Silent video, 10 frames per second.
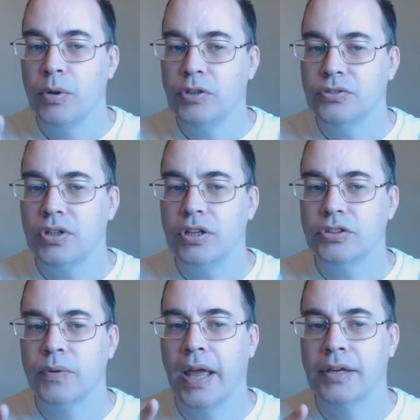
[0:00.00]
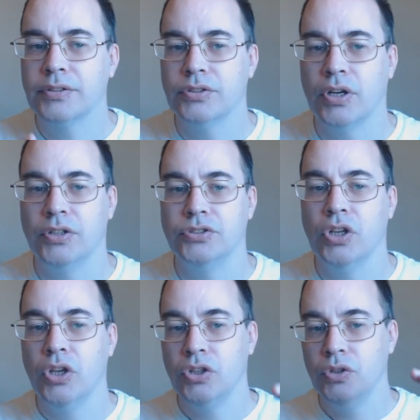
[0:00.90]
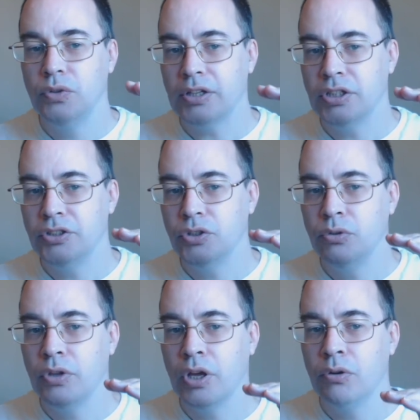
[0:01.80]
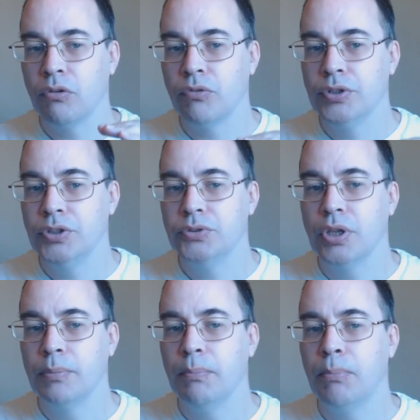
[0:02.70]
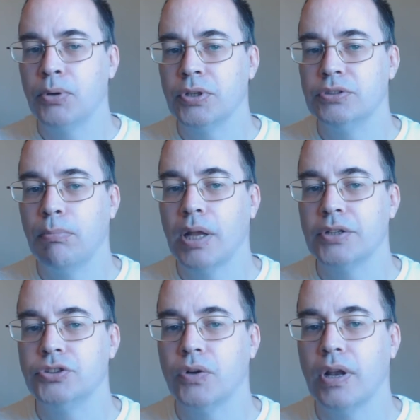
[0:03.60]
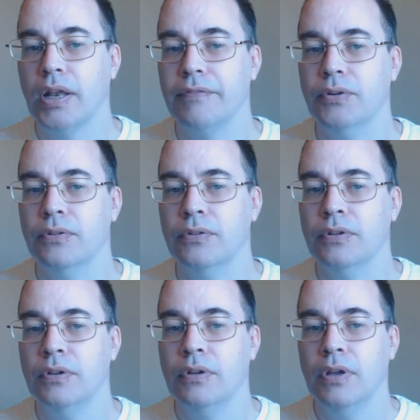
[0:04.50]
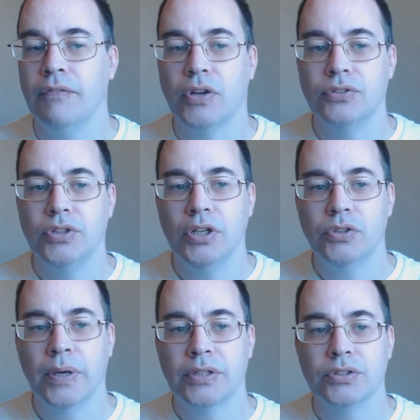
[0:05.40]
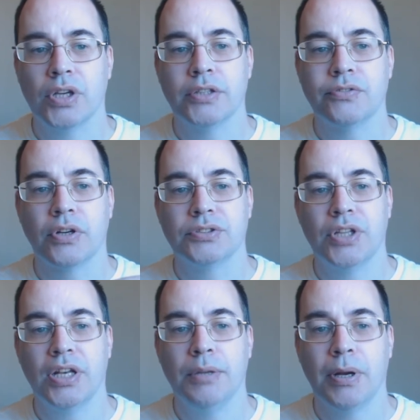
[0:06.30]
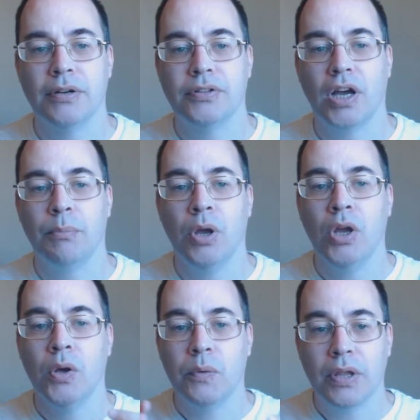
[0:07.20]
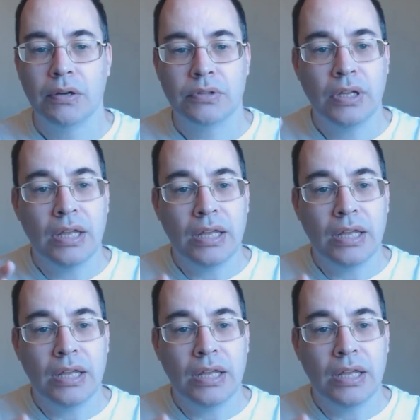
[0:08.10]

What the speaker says: When you start to exercise, you actually do, though, reduce the body's blood sugar level. continue to exercise for an extended period of time without